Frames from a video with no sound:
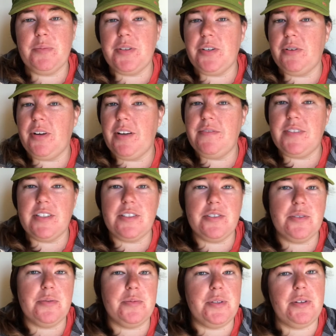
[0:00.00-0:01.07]
We don't have
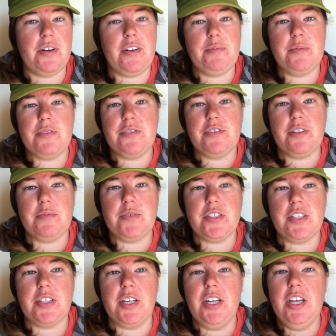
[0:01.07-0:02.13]
dental, we don't have
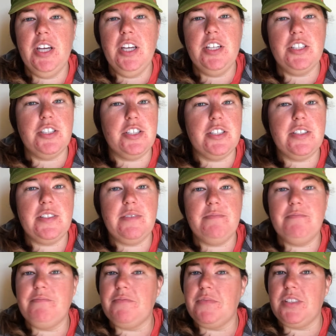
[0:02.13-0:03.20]
prescription, just
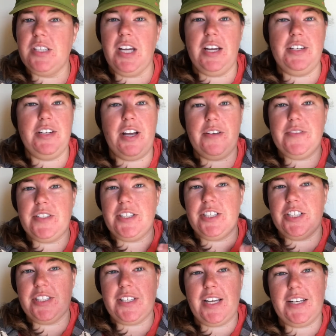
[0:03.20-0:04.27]
enough to
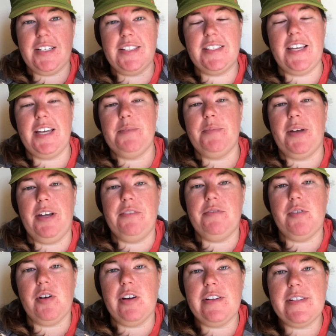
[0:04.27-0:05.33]
just kind of skate by
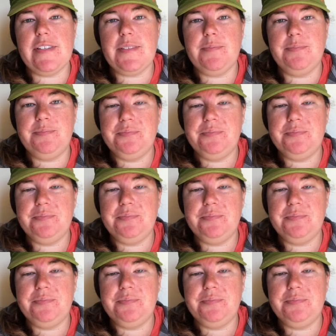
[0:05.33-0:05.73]
for us.